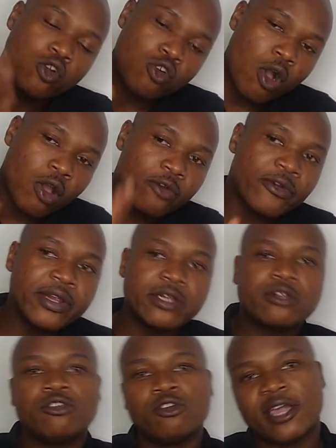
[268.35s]
Concrete,
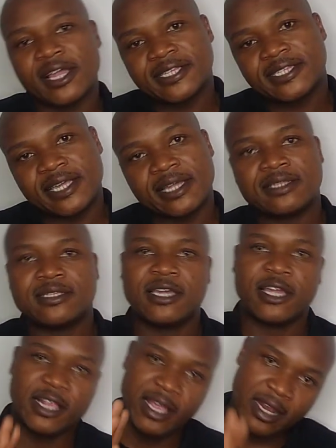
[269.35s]
you can set,
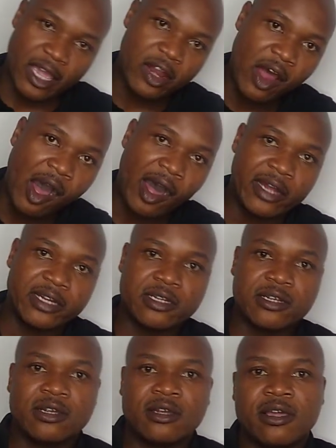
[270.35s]
it can get hard,
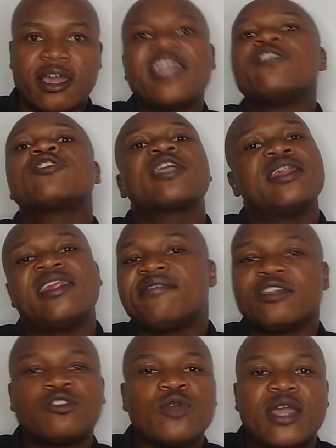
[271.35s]
and you can
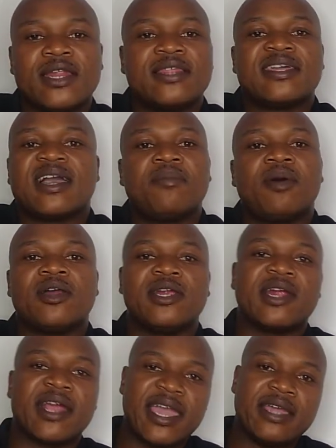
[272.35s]
never do anything about it
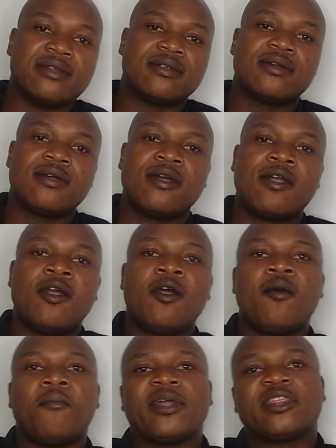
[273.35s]
again.
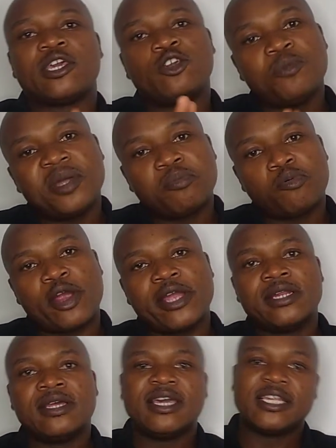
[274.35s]
But the human
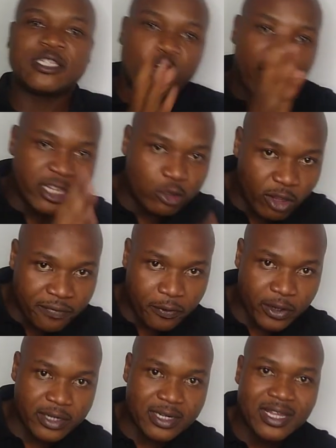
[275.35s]
brain is quite different.